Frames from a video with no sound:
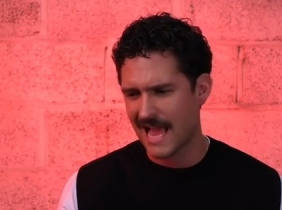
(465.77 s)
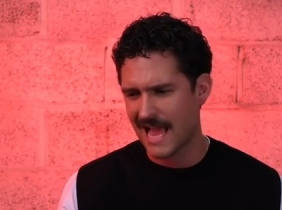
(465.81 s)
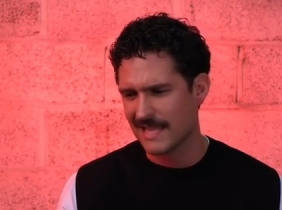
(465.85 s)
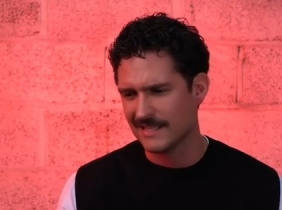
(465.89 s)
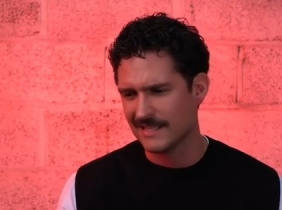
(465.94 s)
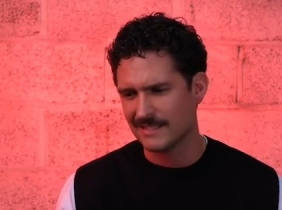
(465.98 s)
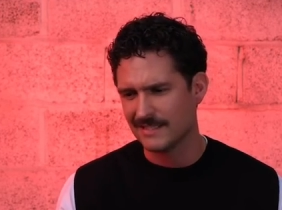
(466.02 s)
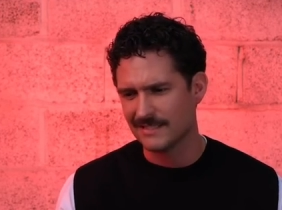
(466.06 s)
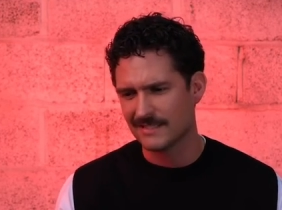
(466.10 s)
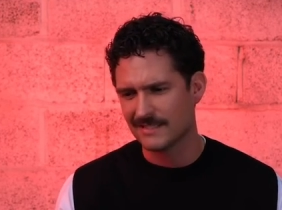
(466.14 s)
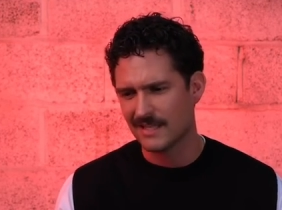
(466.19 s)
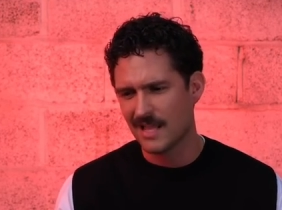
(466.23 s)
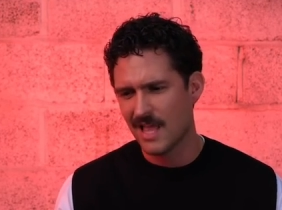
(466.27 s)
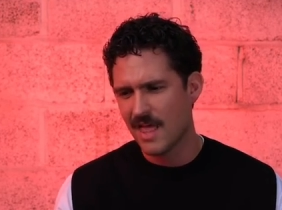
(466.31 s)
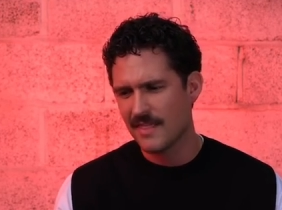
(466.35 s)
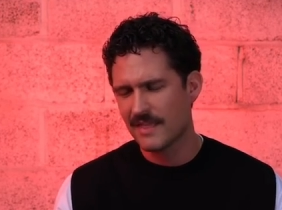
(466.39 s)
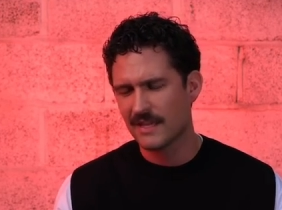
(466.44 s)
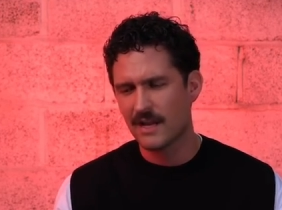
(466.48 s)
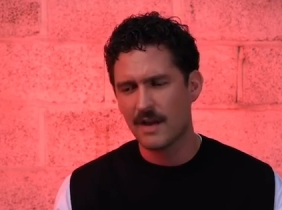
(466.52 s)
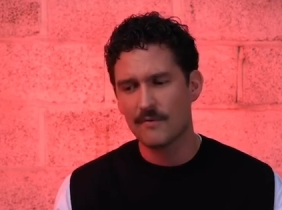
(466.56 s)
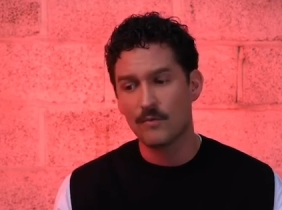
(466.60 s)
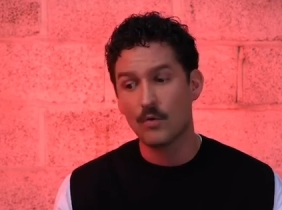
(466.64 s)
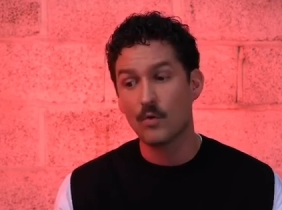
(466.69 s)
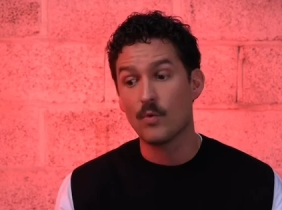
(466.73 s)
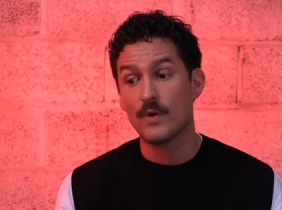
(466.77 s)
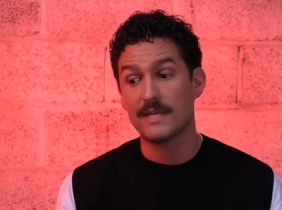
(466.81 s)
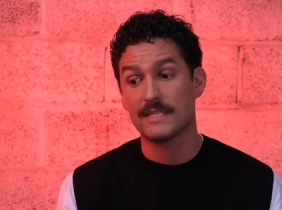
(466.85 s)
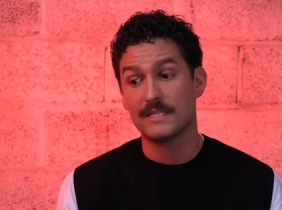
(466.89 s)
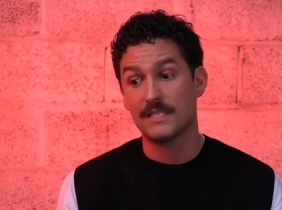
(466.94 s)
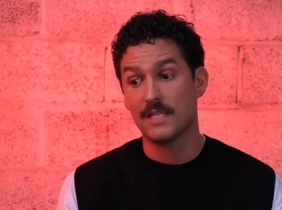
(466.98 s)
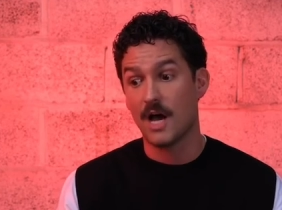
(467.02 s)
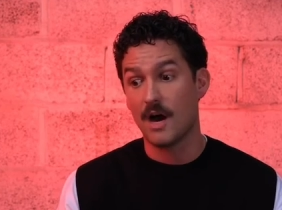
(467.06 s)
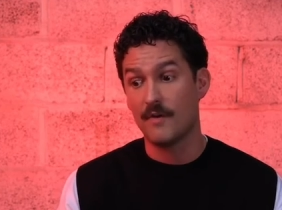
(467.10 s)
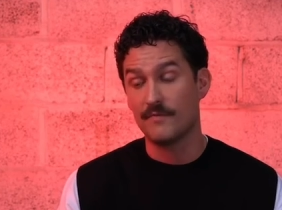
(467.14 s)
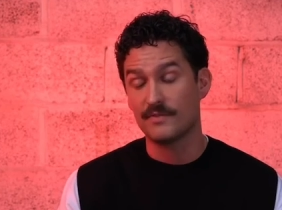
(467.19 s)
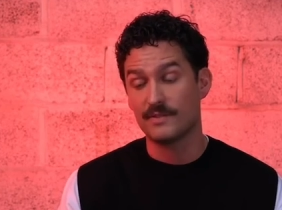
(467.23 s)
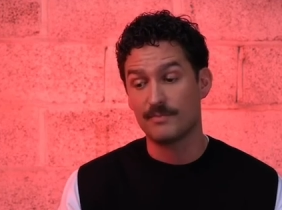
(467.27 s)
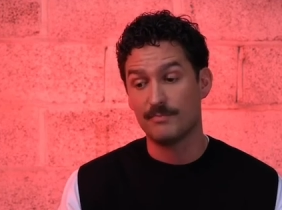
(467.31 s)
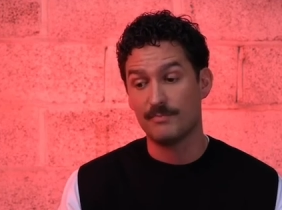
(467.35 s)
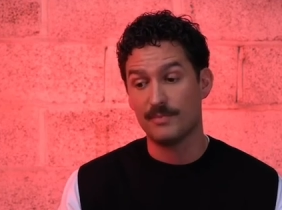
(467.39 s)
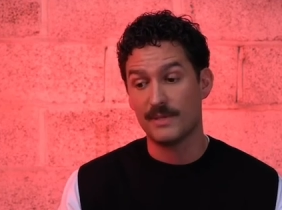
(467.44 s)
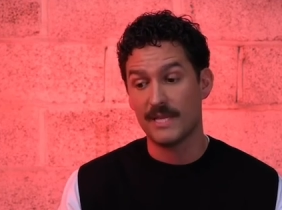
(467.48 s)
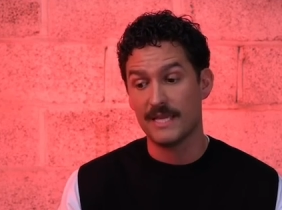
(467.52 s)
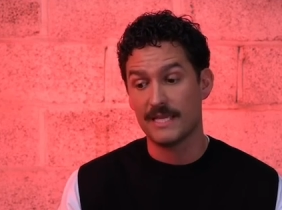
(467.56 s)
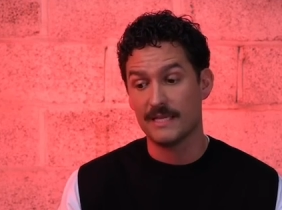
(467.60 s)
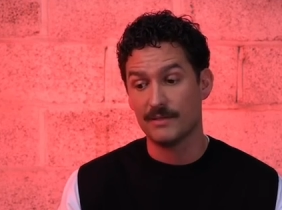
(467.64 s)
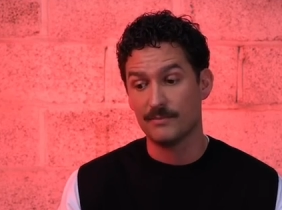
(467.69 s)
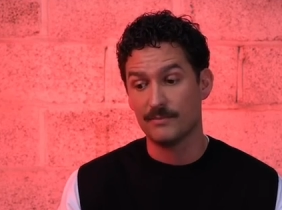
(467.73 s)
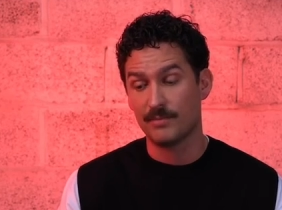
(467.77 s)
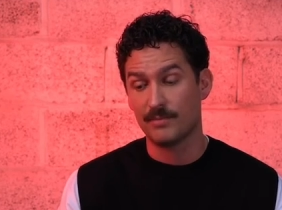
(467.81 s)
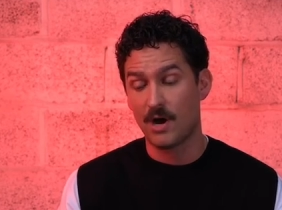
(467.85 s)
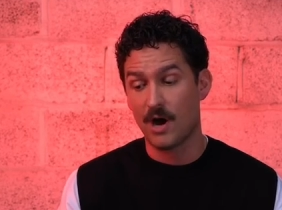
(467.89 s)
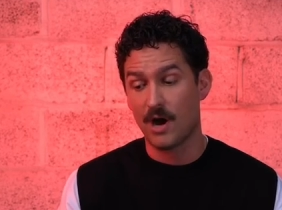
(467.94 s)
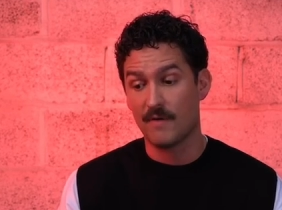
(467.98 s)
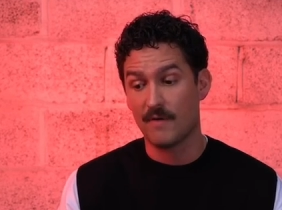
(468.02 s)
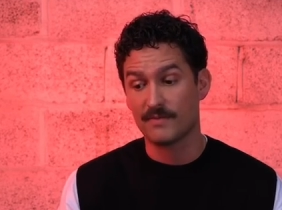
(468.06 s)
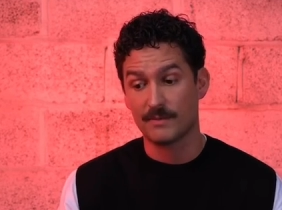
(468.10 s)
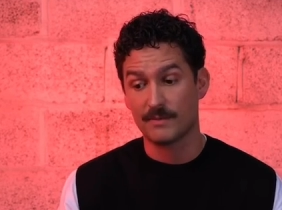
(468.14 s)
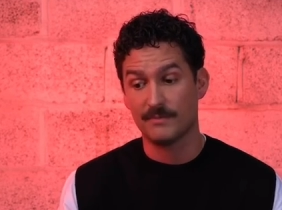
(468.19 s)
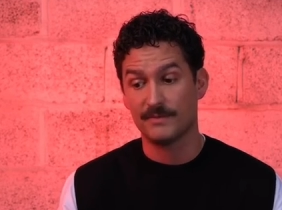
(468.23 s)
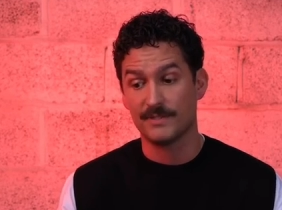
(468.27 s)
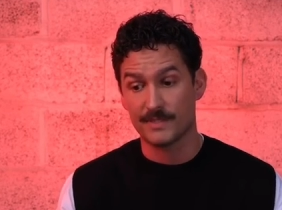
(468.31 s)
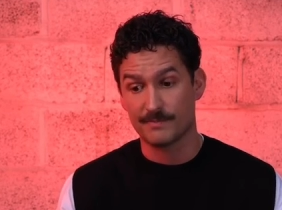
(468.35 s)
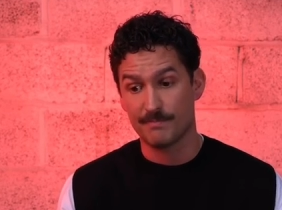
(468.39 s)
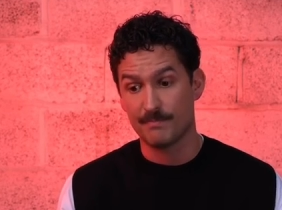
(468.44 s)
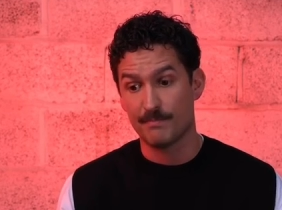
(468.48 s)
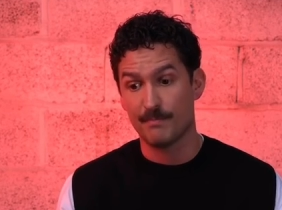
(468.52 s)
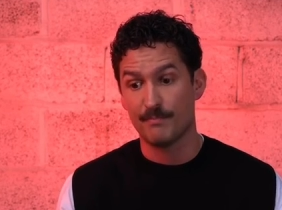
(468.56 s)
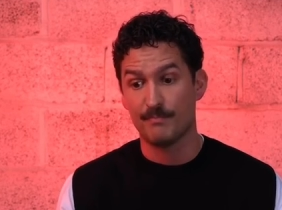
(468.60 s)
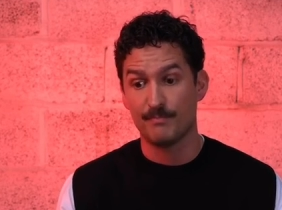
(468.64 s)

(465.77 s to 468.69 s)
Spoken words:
And I think I've always loved being part of something that's